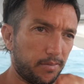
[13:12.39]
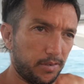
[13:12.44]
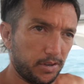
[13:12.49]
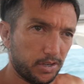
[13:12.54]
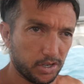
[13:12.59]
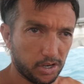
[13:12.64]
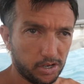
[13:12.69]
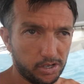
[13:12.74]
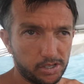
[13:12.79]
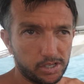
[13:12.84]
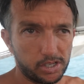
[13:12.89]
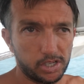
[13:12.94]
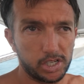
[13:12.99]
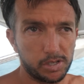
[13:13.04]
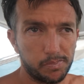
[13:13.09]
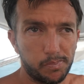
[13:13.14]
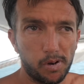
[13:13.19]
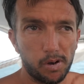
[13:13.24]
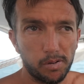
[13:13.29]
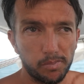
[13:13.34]
We chose this
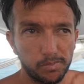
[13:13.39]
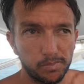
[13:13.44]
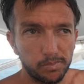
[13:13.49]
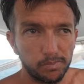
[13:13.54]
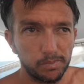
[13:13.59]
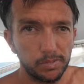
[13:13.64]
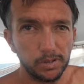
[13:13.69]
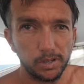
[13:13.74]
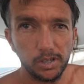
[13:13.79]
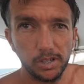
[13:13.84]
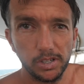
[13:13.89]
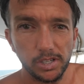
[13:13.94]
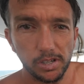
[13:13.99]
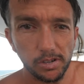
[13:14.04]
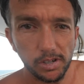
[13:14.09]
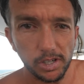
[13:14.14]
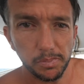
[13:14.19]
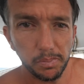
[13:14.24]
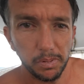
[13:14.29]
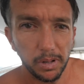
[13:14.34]
spot because
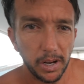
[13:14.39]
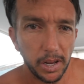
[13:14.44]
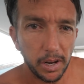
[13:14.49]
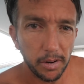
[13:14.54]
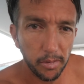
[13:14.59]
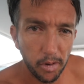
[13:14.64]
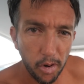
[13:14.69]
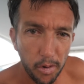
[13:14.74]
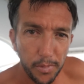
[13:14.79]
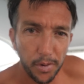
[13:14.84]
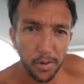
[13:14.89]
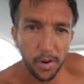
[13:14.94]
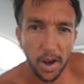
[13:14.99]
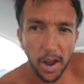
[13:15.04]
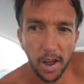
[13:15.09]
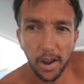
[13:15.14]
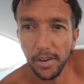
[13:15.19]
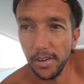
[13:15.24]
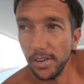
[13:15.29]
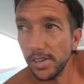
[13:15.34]
there is plenty of room
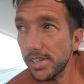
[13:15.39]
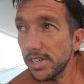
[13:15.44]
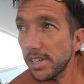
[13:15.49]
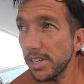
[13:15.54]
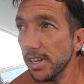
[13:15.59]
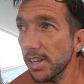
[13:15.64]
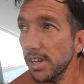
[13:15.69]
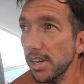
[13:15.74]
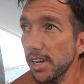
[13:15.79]
around us